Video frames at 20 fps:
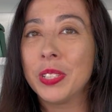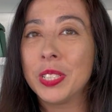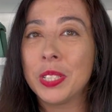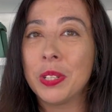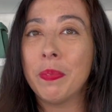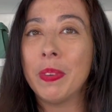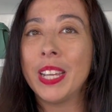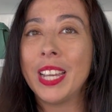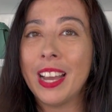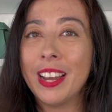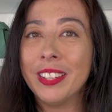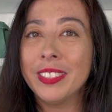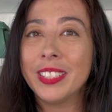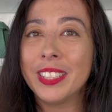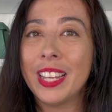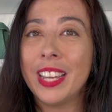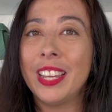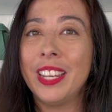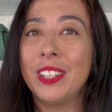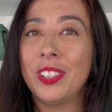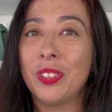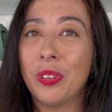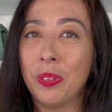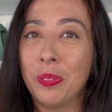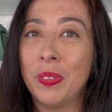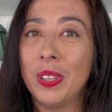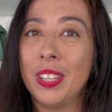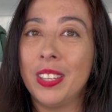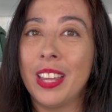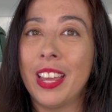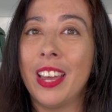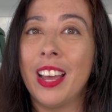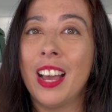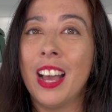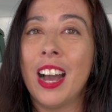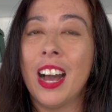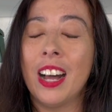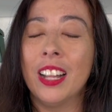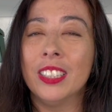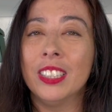So my SA told me that
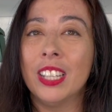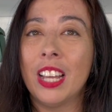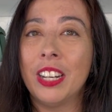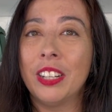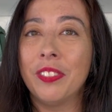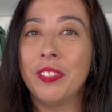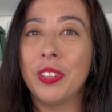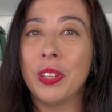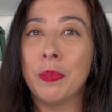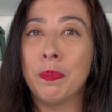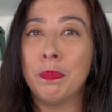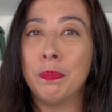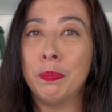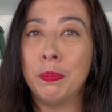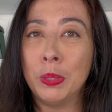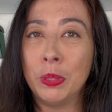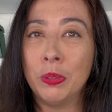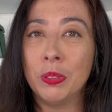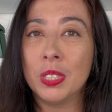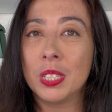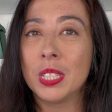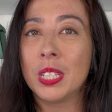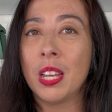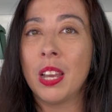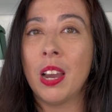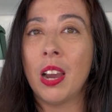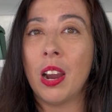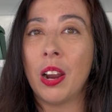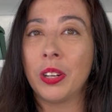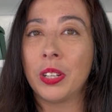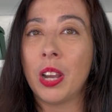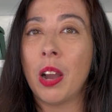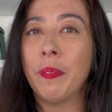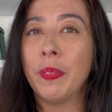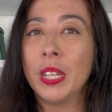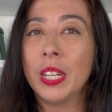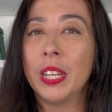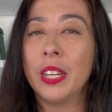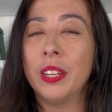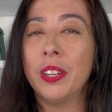a lot of the boots are coming
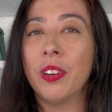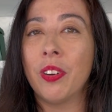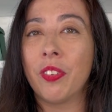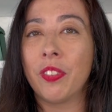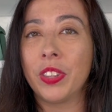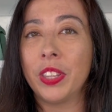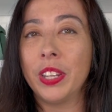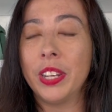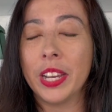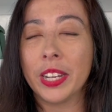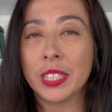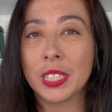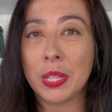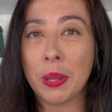in over the next